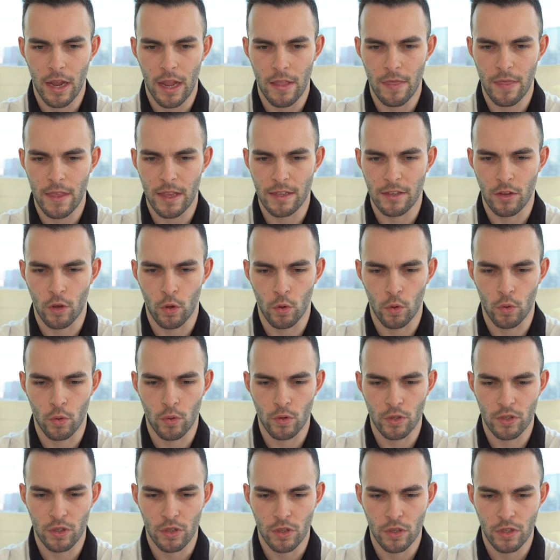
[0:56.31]
in this
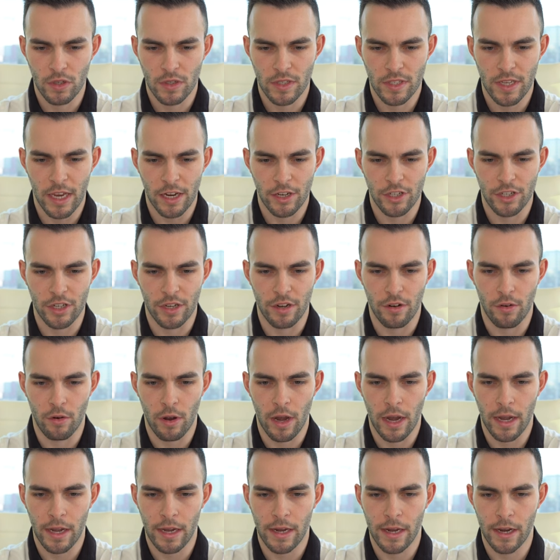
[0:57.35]
whole section
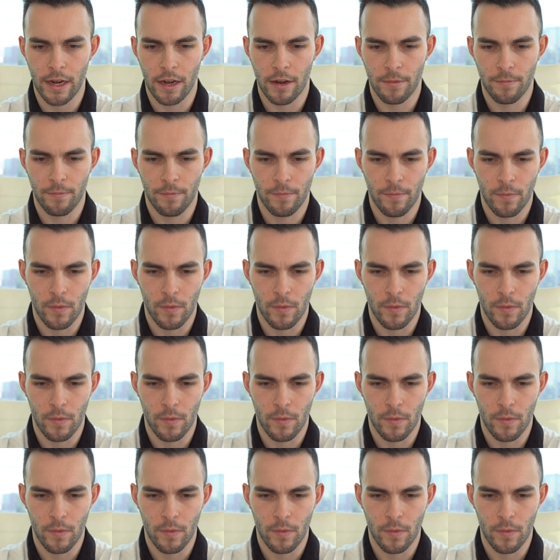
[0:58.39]
right here.